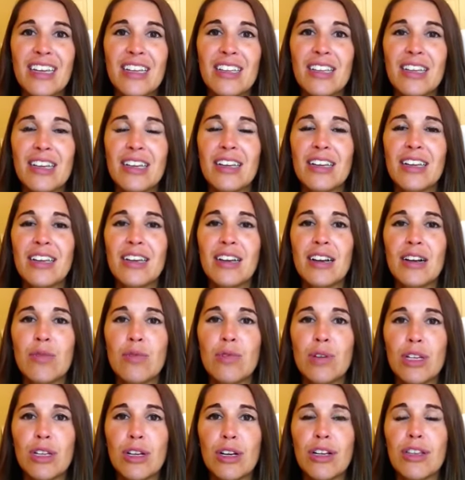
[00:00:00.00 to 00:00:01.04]
And like I
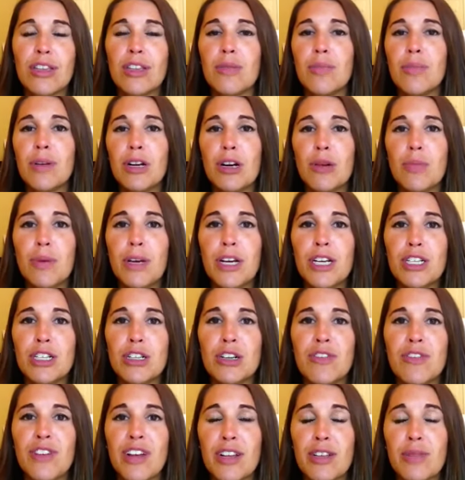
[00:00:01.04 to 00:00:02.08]
really look at the bigger
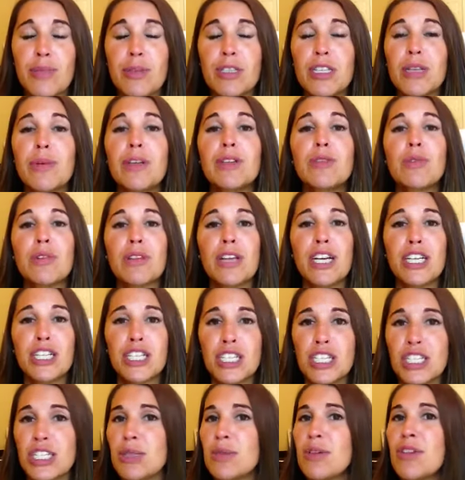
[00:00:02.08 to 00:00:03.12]
picture of like somebody's
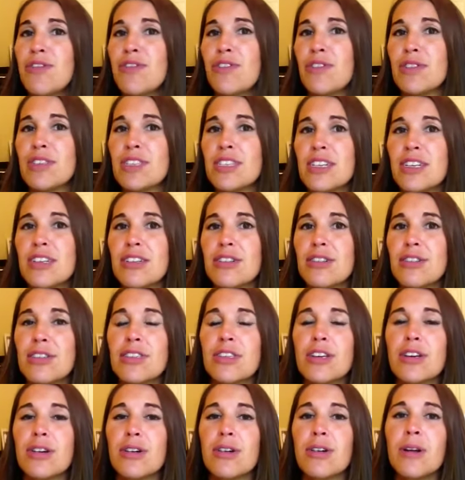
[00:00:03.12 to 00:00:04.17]
relationship with food still.
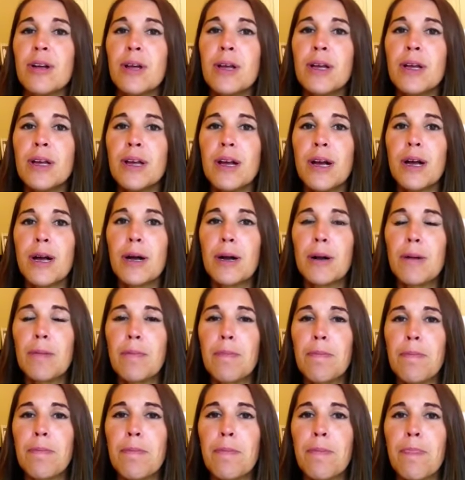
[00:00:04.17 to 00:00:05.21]
So
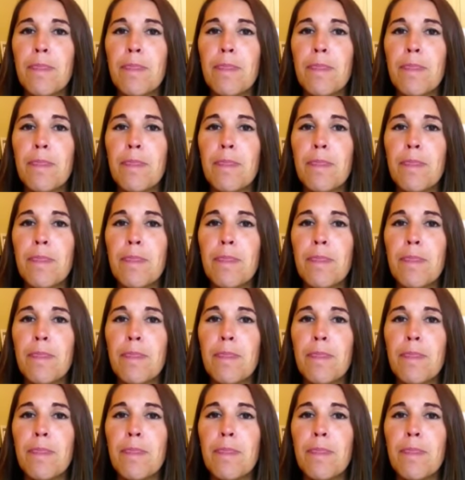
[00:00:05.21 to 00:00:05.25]
um,